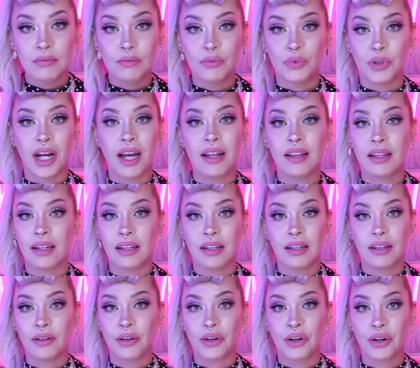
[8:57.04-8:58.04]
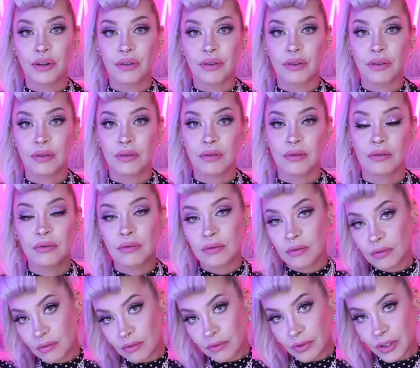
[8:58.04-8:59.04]
reality here on earth.
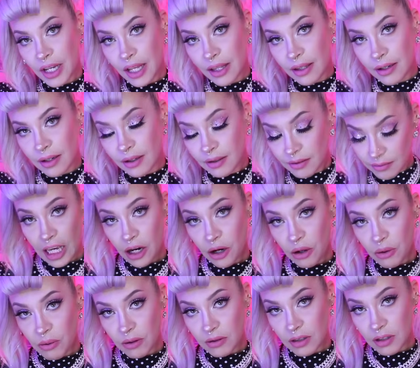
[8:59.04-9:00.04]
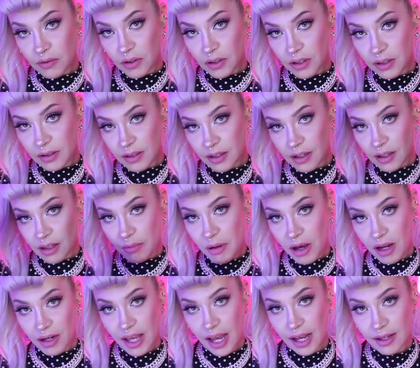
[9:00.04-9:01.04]
Reality. Air quotes if you're listening on the
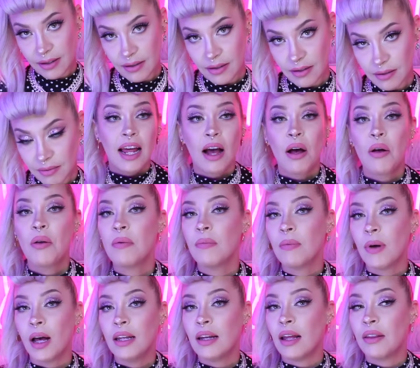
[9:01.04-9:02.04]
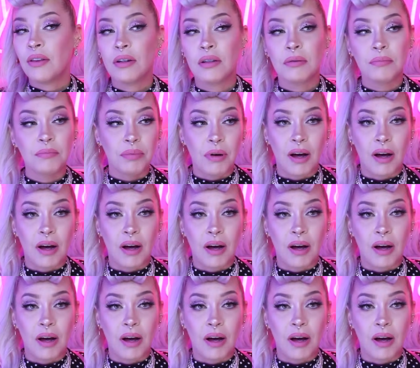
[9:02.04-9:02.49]
podcast. Now, another